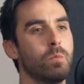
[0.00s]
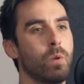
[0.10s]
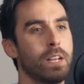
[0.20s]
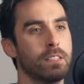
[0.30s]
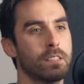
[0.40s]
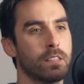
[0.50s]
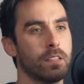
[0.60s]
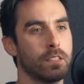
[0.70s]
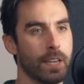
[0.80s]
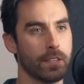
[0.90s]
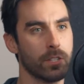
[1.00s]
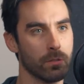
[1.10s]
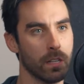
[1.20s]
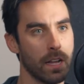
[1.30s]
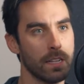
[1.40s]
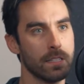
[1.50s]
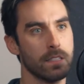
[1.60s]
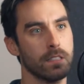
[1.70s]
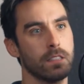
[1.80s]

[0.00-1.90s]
when it's contextualized,